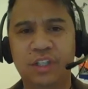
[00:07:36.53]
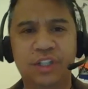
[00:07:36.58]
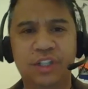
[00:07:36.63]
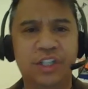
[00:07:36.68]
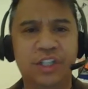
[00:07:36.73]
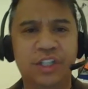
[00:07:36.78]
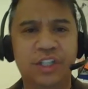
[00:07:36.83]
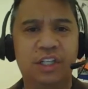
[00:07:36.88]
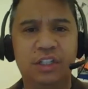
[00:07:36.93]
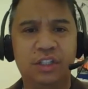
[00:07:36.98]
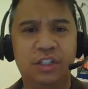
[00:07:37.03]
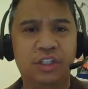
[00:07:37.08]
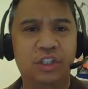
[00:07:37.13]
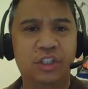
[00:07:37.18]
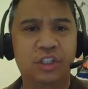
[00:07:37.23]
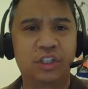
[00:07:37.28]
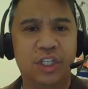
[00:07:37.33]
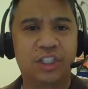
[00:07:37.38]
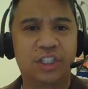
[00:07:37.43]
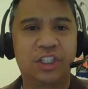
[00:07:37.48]
And then
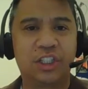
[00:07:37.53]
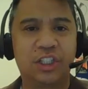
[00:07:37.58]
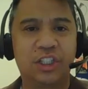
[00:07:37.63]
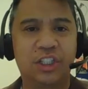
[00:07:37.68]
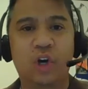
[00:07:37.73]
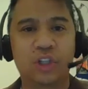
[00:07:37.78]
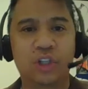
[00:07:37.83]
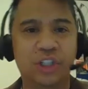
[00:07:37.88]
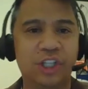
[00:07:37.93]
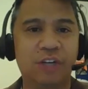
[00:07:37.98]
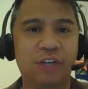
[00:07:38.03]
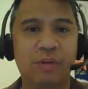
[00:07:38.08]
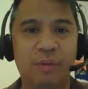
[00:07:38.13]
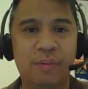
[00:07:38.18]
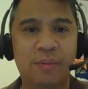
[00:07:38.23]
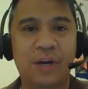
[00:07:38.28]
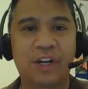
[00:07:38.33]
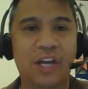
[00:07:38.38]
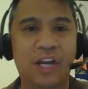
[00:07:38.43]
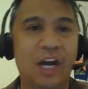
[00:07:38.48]
you get to talk to them
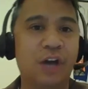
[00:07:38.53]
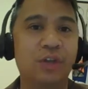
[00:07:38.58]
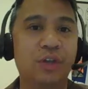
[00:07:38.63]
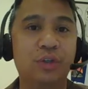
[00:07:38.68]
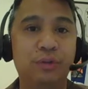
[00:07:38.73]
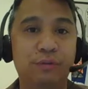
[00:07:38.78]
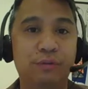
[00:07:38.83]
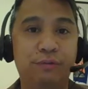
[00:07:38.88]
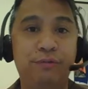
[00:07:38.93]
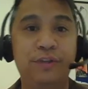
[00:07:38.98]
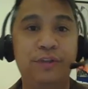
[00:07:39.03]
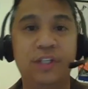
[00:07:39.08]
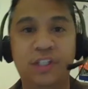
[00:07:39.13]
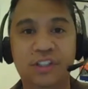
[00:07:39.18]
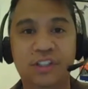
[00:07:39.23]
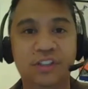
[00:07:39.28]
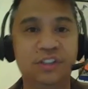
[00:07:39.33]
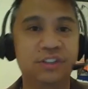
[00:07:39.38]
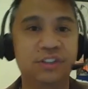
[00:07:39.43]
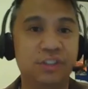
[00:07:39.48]
about how you
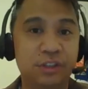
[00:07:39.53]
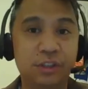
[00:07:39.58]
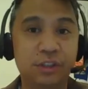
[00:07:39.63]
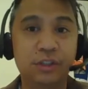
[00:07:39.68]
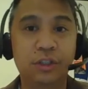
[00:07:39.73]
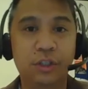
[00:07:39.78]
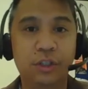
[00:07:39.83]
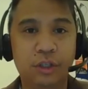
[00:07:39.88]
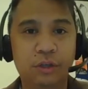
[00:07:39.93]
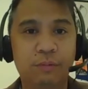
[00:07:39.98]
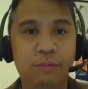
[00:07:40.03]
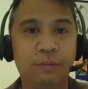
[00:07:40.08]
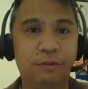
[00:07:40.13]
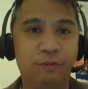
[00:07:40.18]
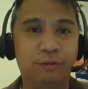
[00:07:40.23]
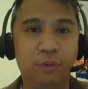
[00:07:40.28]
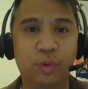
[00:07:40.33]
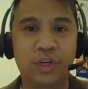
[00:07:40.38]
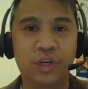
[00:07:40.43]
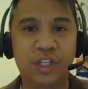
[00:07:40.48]
feel
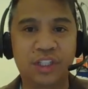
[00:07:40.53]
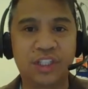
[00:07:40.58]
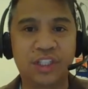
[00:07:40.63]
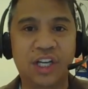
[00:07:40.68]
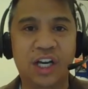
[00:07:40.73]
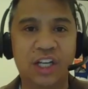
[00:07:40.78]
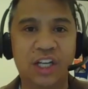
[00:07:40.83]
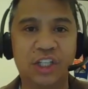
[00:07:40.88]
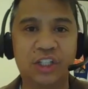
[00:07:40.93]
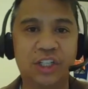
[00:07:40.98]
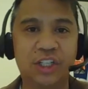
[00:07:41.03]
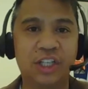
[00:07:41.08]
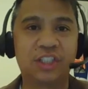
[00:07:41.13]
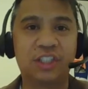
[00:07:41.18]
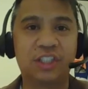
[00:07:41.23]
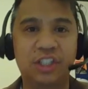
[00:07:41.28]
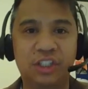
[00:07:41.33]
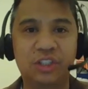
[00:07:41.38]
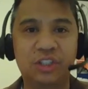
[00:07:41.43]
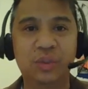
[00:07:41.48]
before they die. You
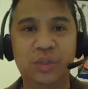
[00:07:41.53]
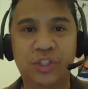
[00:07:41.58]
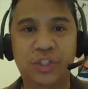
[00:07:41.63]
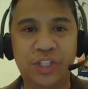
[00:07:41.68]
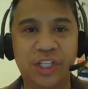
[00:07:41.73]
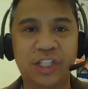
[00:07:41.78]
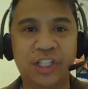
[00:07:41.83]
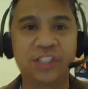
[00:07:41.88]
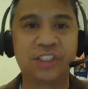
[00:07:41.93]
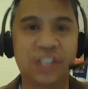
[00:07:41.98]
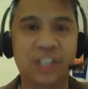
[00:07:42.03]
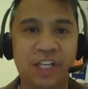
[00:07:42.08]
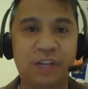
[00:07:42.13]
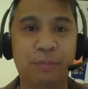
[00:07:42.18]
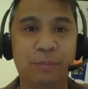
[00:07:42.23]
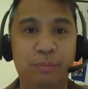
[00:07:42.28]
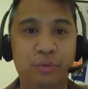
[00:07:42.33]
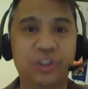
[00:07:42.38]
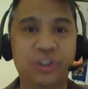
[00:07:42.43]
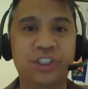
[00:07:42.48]
get to do things and
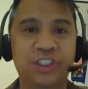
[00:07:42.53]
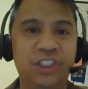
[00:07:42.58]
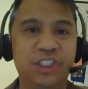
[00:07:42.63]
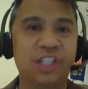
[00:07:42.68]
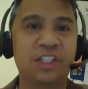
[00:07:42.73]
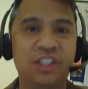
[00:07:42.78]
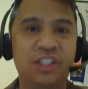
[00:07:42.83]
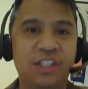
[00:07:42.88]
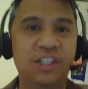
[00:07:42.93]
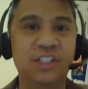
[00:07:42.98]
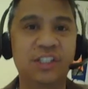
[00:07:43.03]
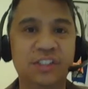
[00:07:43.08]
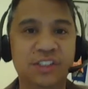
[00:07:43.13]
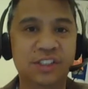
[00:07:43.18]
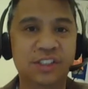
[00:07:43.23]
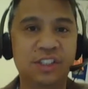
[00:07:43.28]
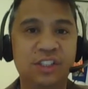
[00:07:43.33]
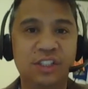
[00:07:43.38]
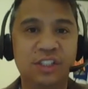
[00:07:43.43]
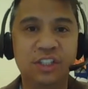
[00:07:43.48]
appreciate
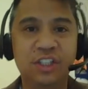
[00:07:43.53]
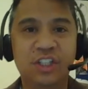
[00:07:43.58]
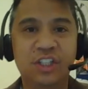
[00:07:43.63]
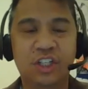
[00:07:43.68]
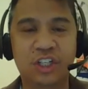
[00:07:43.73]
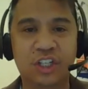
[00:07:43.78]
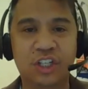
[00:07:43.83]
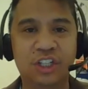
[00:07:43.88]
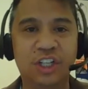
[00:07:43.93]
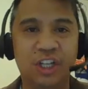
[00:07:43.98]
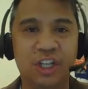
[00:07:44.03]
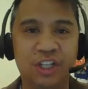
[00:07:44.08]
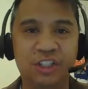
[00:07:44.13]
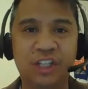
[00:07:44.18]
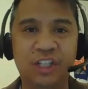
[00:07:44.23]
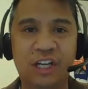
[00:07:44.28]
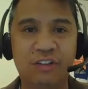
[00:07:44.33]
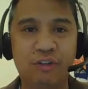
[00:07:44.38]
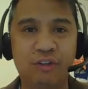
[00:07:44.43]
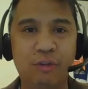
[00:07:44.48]
things on another
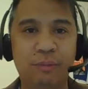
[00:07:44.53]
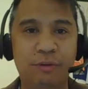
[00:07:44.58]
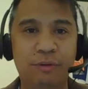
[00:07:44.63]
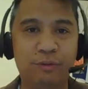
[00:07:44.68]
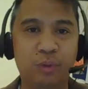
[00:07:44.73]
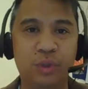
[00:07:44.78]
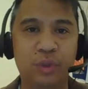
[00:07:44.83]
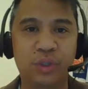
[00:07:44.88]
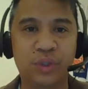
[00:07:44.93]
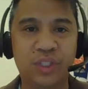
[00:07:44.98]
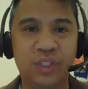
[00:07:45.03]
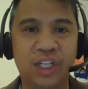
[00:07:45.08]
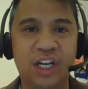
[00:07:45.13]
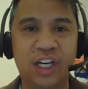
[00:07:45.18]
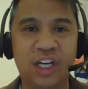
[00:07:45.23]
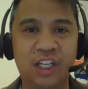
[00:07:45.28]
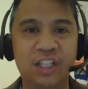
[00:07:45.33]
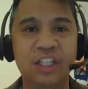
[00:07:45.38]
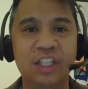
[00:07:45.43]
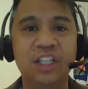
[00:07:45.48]
level before you
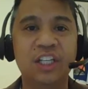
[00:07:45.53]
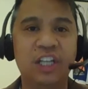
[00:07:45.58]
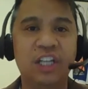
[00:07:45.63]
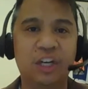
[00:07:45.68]
die.